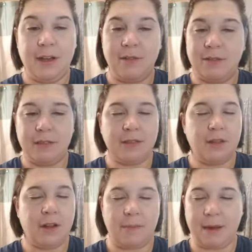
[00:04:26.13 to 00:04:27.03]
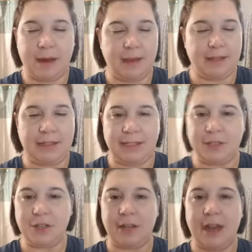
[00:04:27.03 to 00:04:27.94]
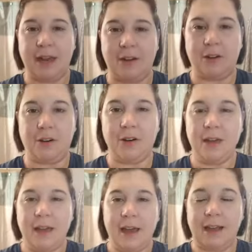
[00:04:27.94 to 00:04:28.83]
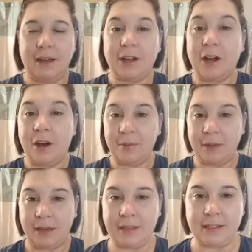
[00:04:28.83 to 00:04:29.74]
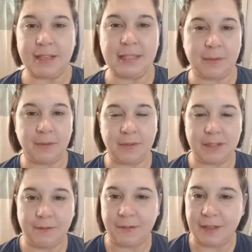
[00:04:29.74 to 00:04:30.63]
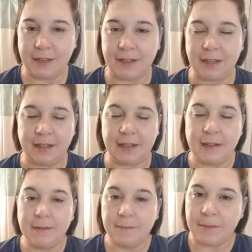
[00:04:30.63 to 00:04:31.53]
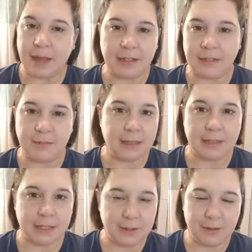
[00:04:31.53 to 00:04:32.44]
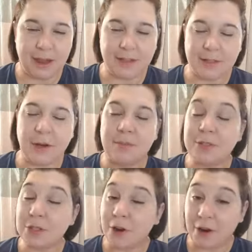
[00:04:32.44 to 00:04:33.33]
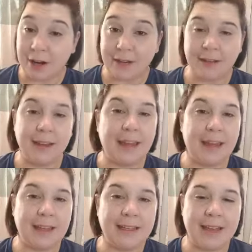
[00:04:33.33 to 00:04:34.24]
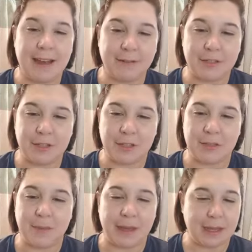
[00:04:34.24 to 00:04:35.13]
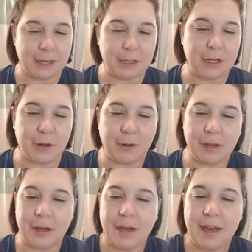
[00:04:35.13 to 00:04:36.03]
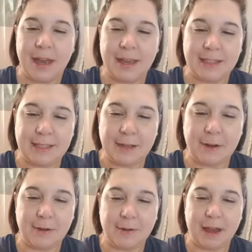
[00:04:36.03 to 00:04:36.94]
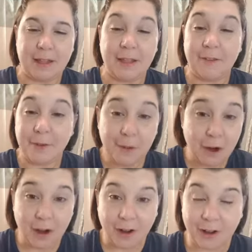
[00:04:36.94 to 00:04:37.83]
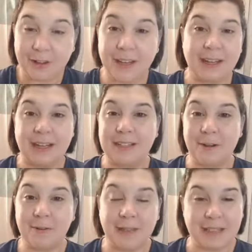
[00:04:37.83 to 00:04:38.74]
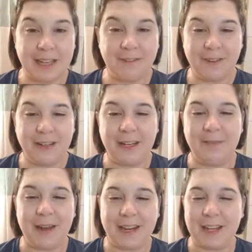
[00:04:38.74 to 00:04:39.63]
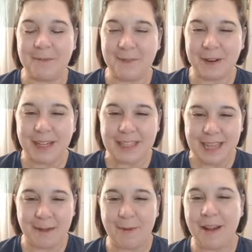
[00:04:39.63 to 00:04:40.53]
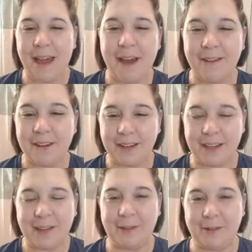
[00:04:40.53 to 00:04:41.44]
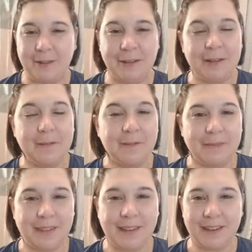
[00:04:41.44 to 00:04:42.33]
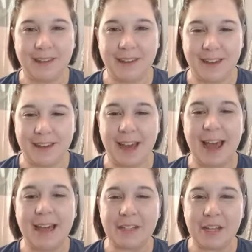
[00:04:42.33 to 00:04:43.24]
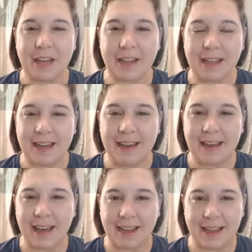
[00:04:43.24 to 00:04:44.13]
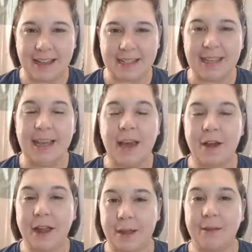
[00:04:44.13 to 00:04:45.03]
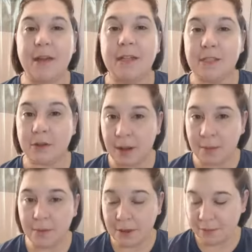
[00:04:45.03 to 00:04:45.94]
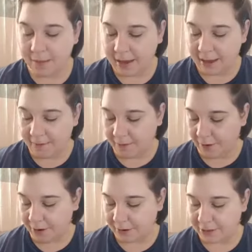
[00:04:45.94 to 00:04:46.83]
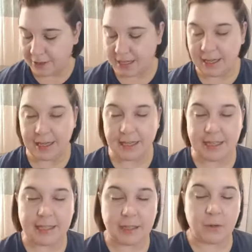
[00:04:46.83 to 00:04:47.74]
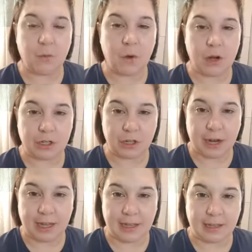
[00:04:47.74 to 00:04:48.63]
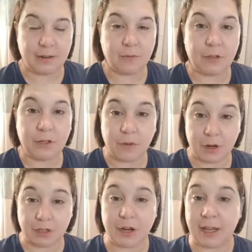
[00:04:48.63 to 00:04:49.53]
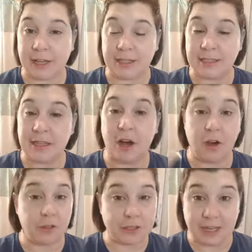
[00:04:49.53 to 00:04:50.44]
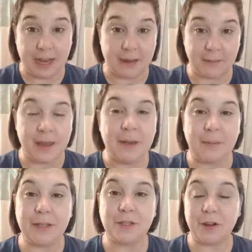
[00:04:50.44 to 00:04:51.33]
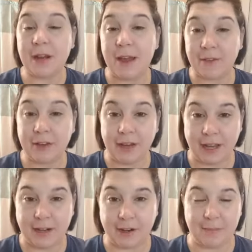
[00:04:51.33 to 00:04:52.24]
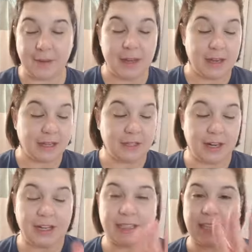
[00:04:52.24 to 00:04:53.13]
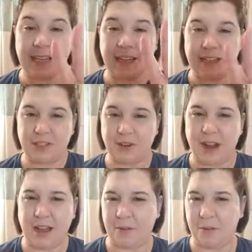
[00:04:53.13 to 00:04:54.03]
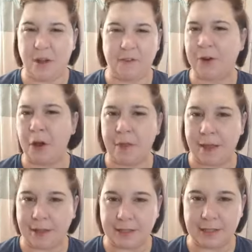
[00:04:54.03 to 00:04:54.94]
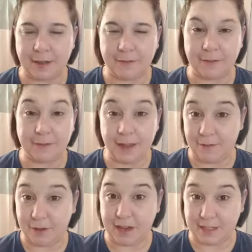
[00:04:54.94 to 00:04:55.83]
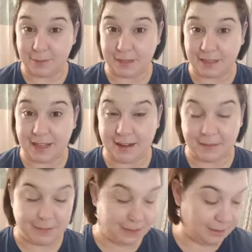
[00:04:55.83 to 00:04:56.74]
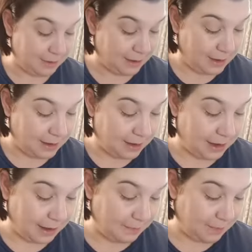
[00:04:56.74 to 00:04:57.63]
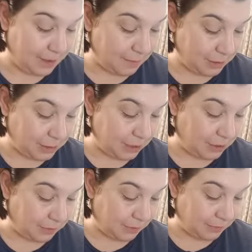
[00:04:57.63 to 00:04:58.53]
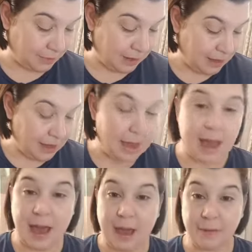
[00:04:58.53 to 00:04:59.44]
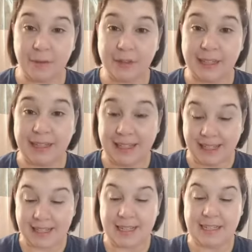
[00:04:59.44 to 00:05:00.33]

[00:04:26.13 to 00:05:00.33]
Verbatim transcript: It was not my intention at all. I got a comment that someone was offended and I didn't mean to do that. So I'm sorry. And I was just making a joke. And so I love you all, and I don't mean to offend anybody. Good morning, Deborah. How are you? Good. Hi, Angelica. Hi, guys. Okay, so number one thing I've learned is wash your hand. Uh, when you wash your hands all the time, be sure and have a good hand cream because your hands get like dry and rough and all that good stuff. Have you guys picked that up too? Okay, number two, I really need